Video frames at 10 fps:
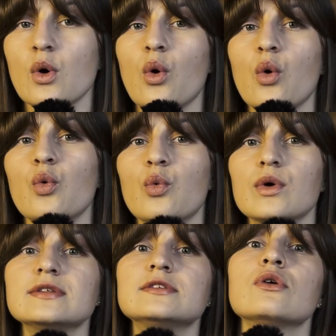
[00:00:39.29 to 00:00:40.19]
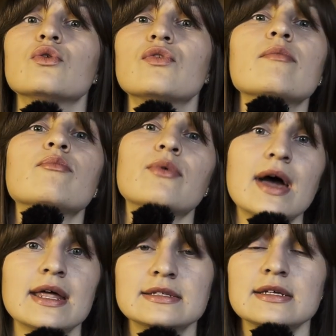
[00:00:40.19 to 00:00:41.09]
or who want to
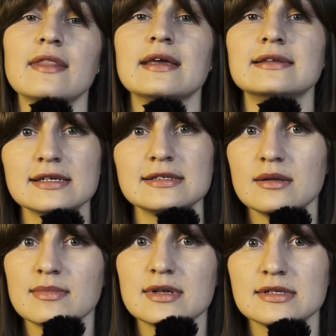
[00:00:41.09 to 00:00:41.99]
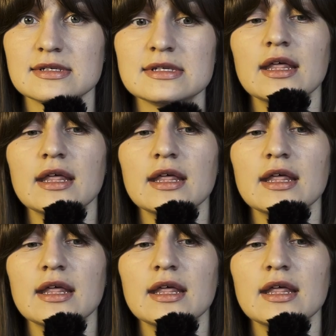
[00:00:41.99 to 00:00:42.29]
rebrand the existing business.